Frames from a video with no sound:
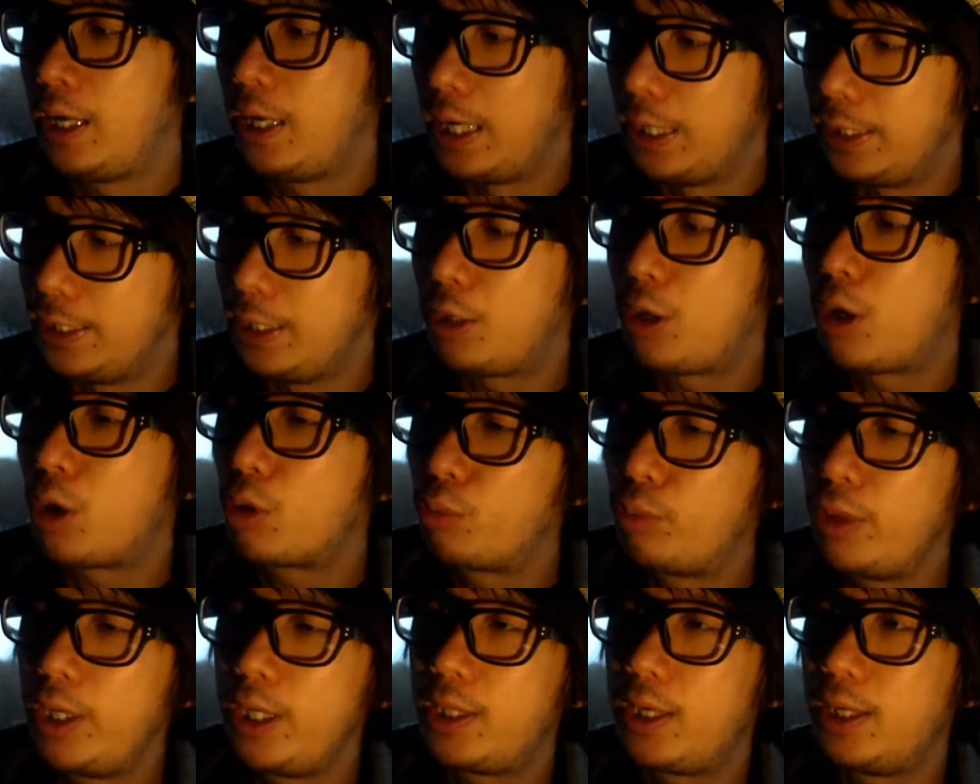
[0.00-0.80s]
and now I
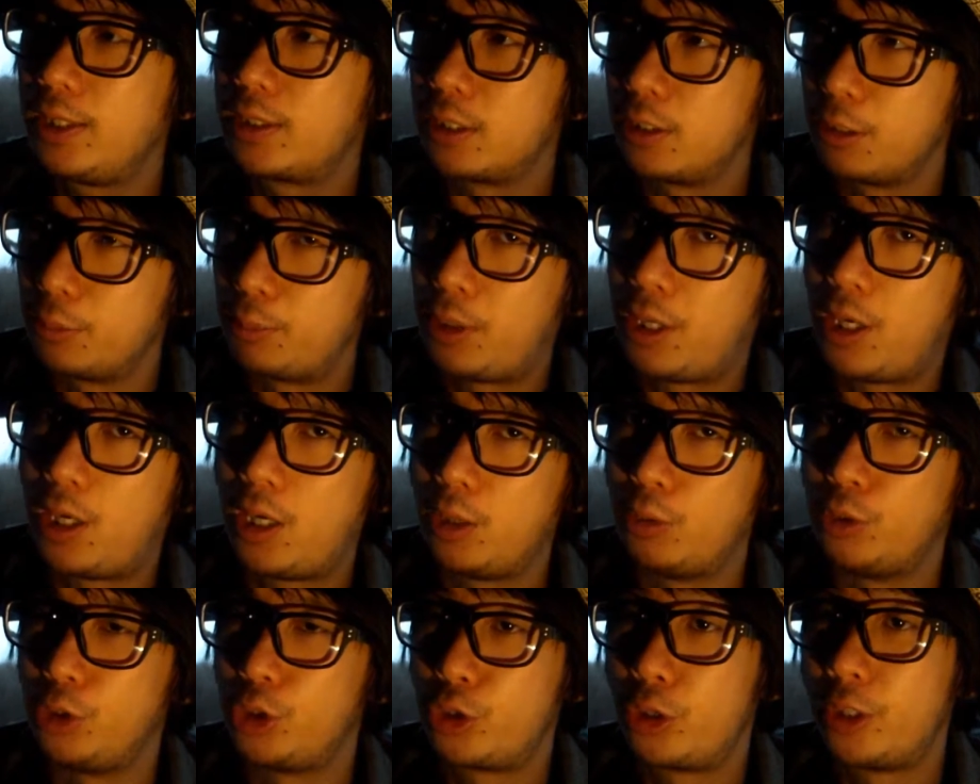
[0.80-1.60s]
realize that the
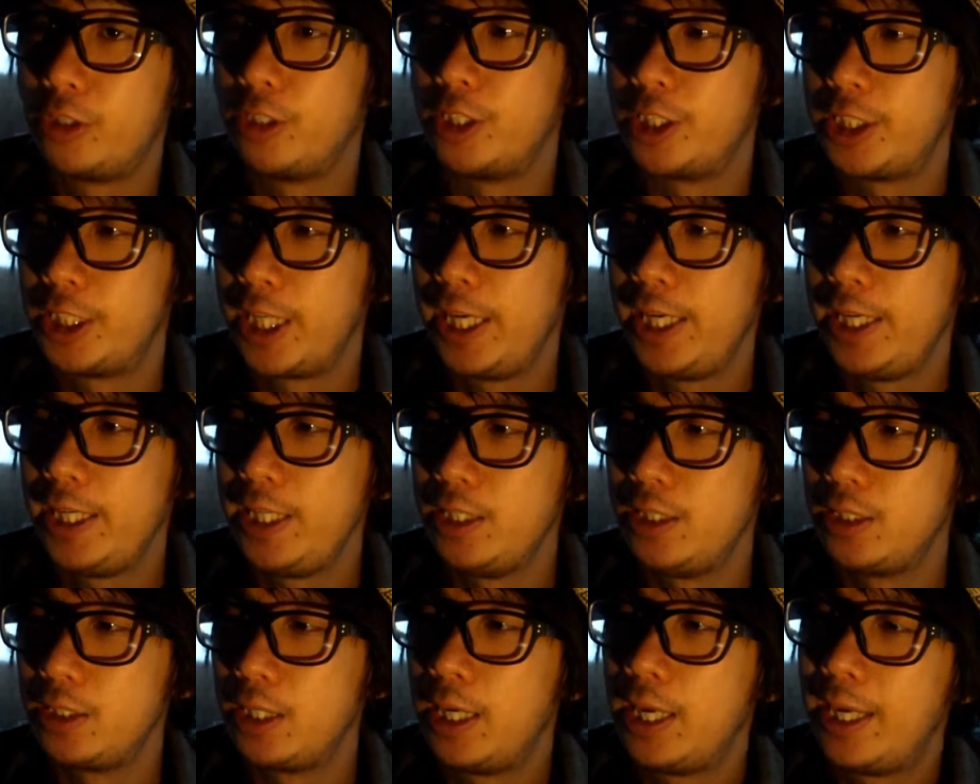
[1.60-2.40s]
part I was trying to
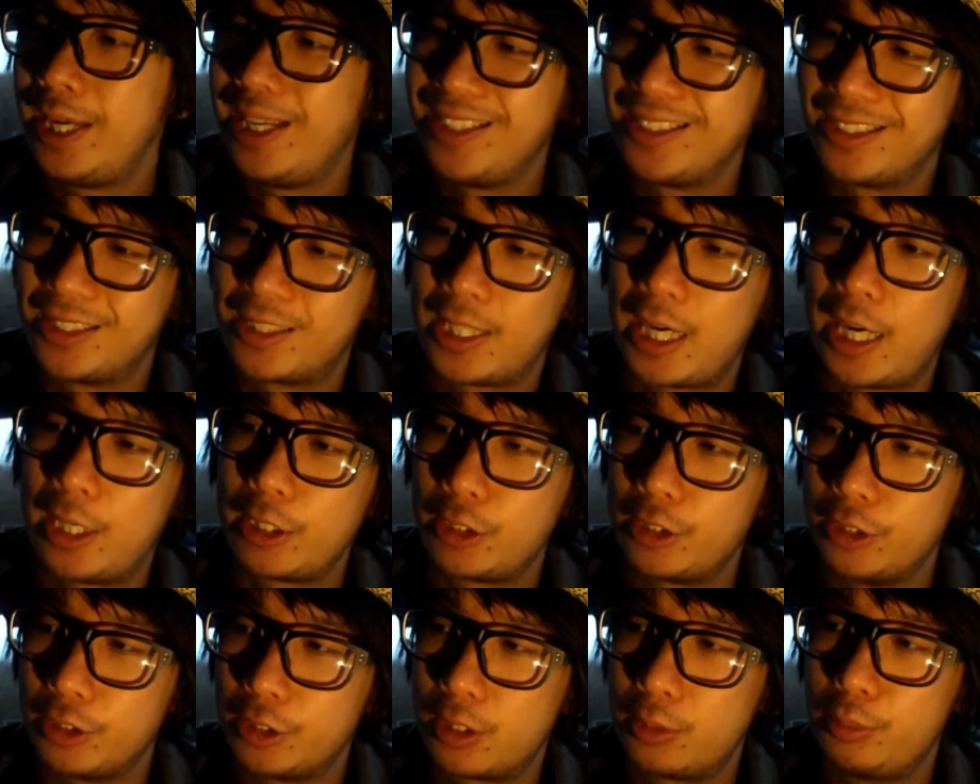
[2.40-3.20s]
change is
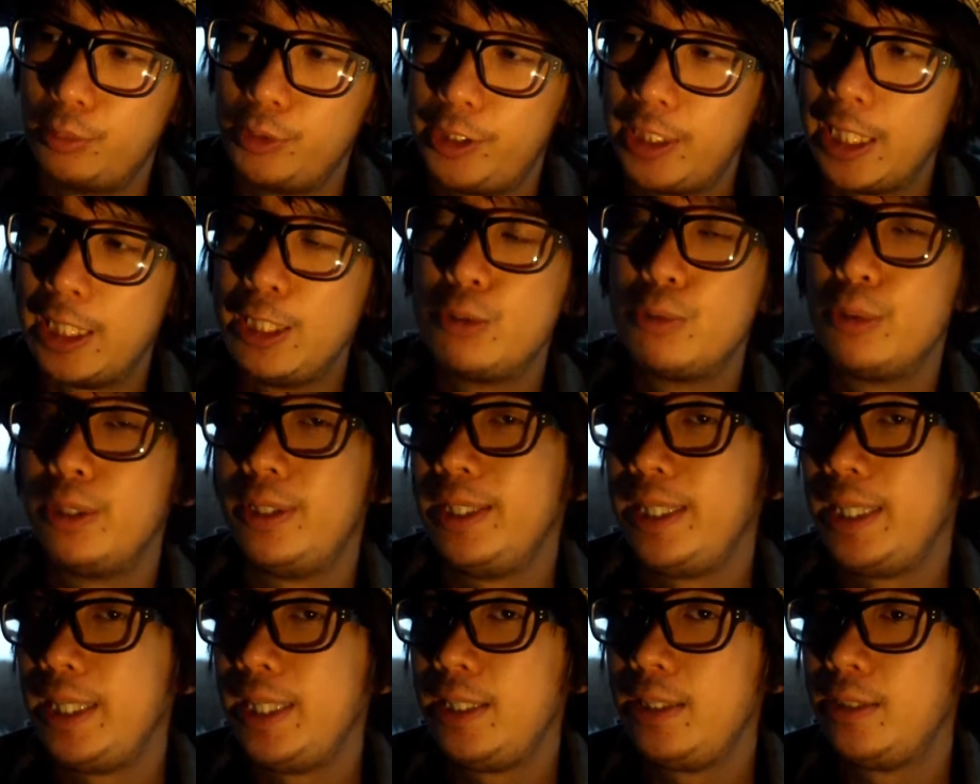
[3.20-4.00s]
attached to some
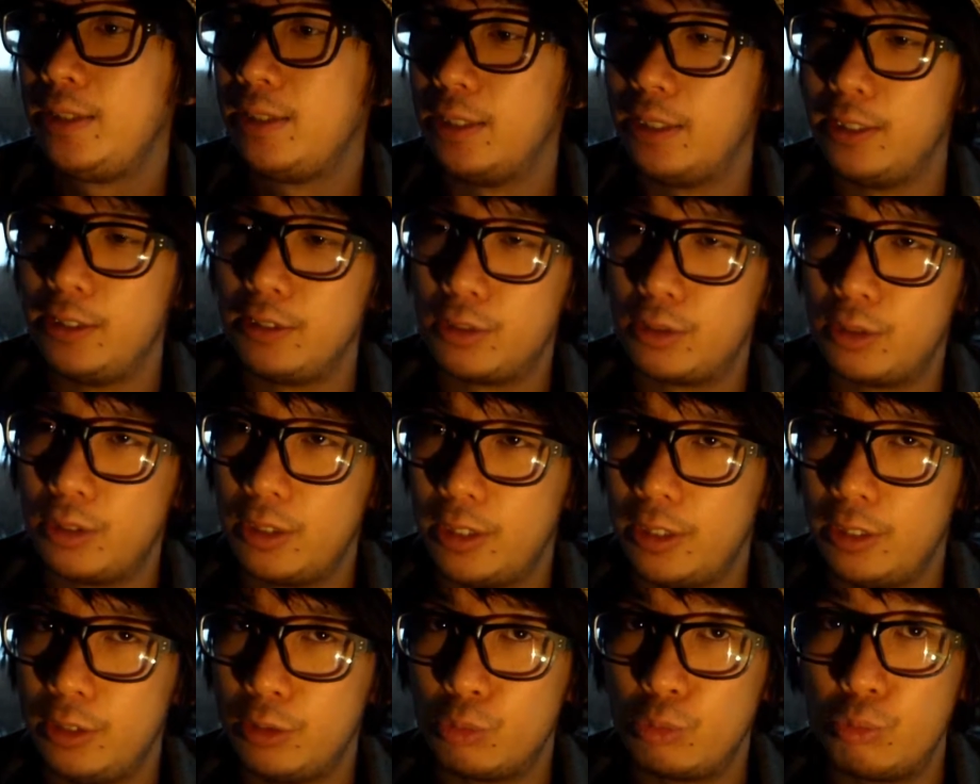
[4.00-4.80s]
genuine need
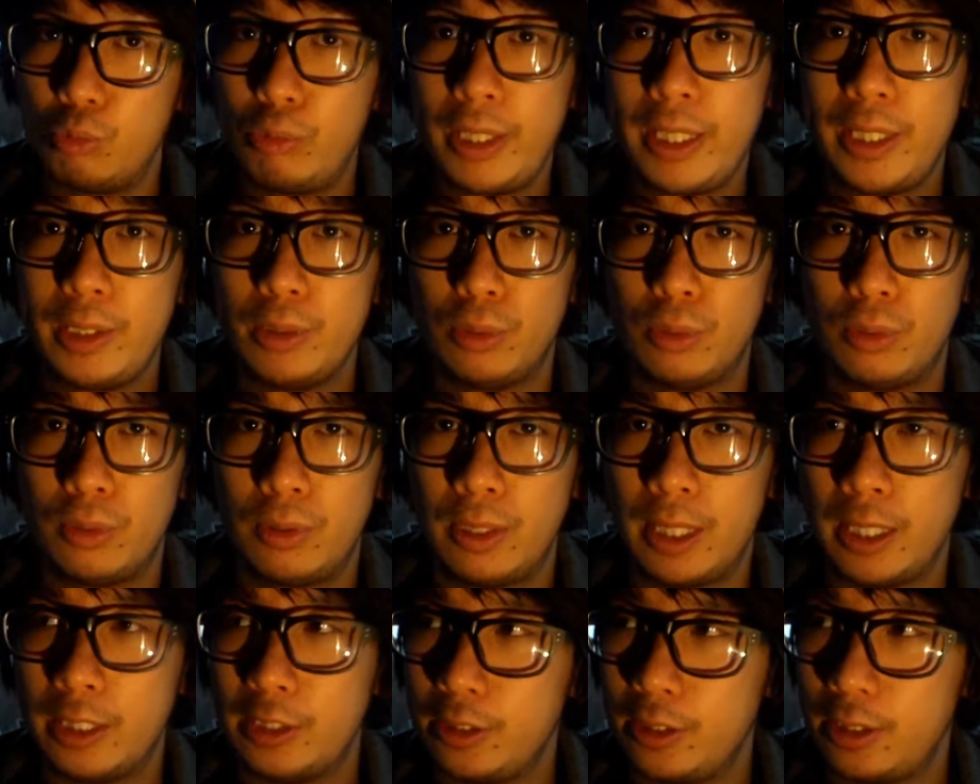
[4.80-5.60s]
that is
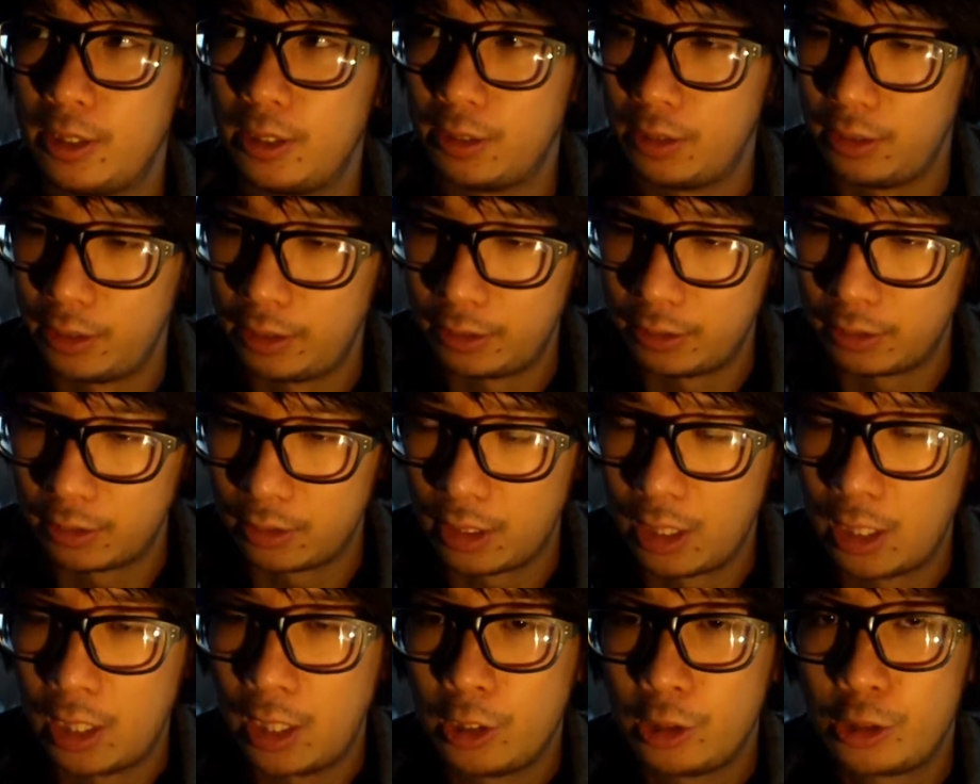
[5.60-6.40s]
real and
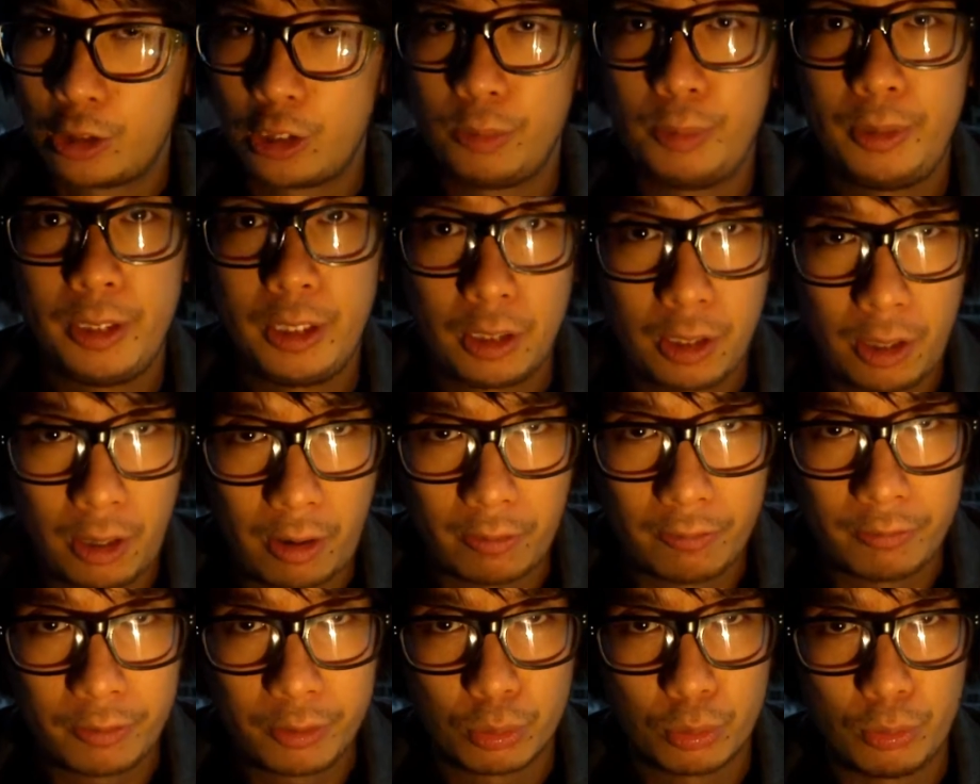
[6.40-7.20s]
is to be
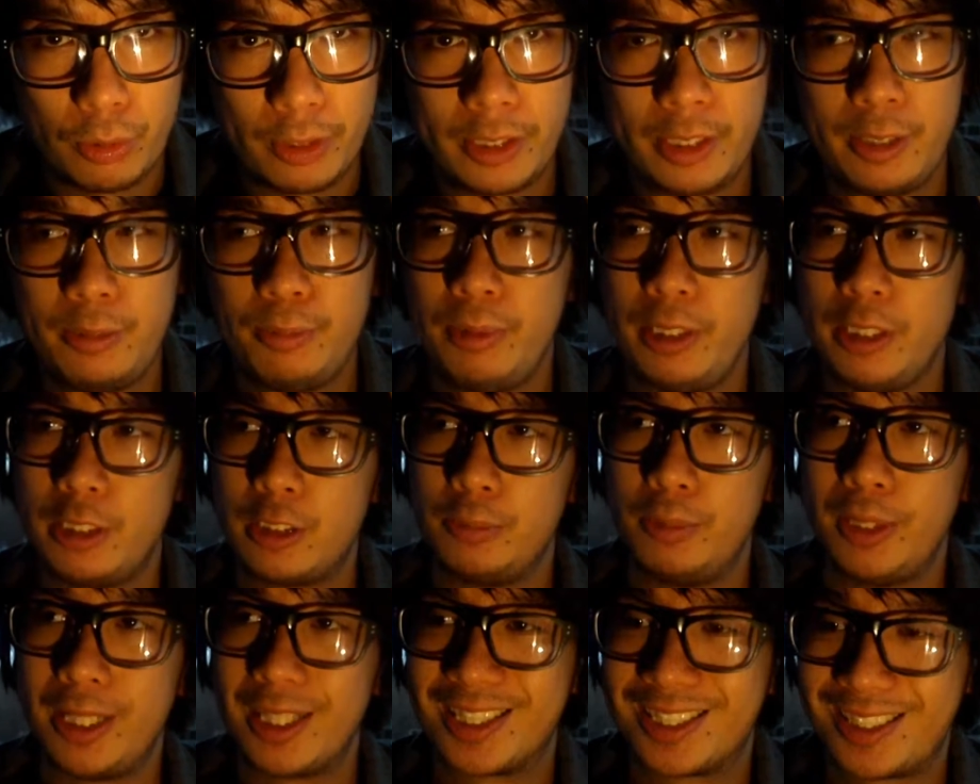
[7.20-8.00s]
loved within me,
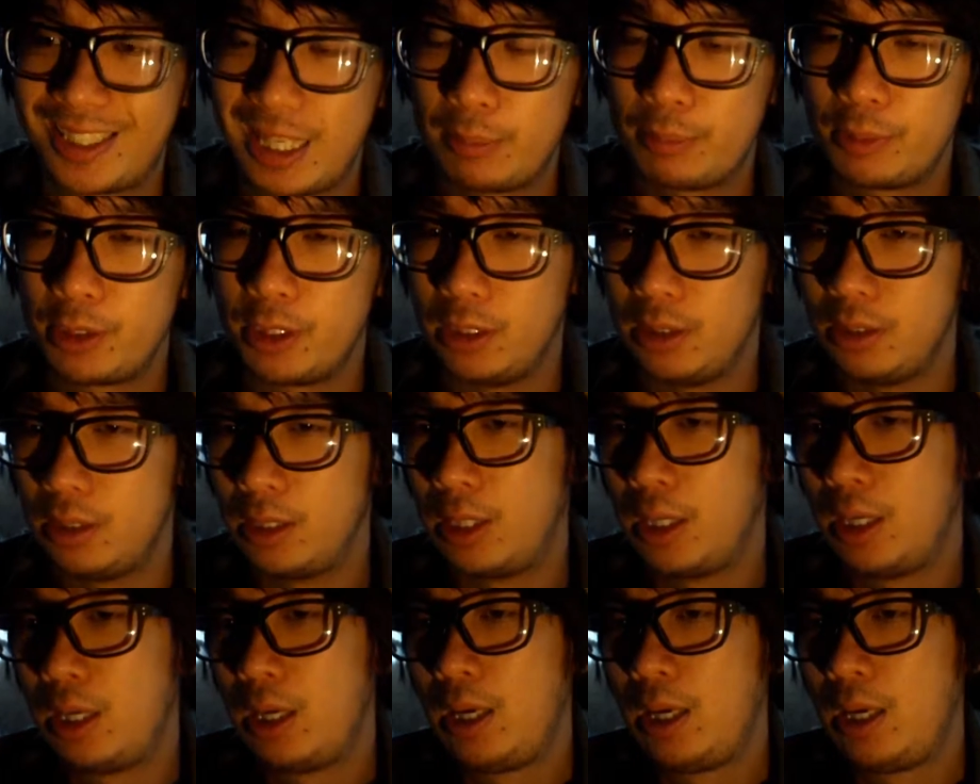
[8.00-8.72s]
to be accepted.